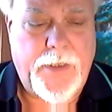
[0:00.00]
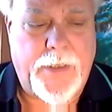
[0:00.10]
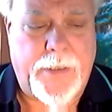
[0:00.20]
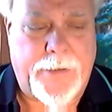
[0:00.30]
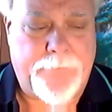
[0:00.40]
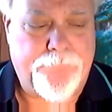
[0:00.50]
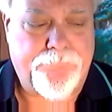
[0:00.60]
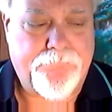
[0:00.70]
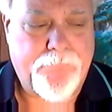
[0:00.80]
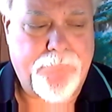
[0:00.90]

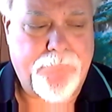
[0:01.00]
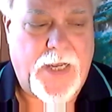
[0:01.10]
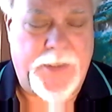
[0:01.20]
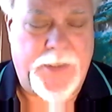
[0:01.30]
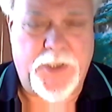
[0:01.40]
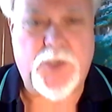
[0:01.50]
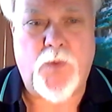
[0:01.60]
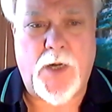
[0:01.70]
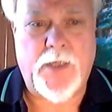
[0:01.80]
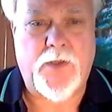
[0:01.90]
Um, I just
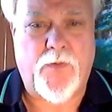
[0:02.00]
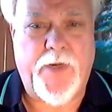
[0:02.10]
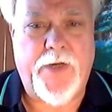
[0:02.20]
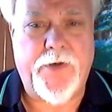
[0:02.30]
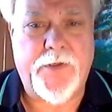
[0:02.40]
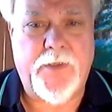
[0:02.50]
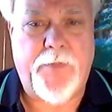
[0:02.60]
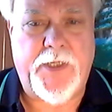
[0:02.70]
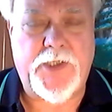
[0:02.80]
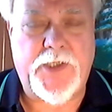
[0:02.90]
wanted the reader to
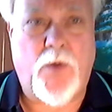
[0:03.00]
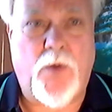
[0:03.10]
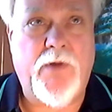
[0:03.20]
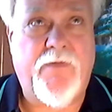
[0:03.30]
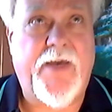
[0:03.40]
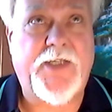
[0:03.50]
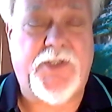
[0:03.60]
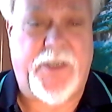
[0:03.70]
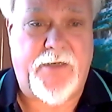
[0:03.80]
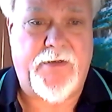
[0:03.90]
be so
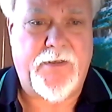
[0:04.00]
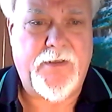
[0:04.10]
invested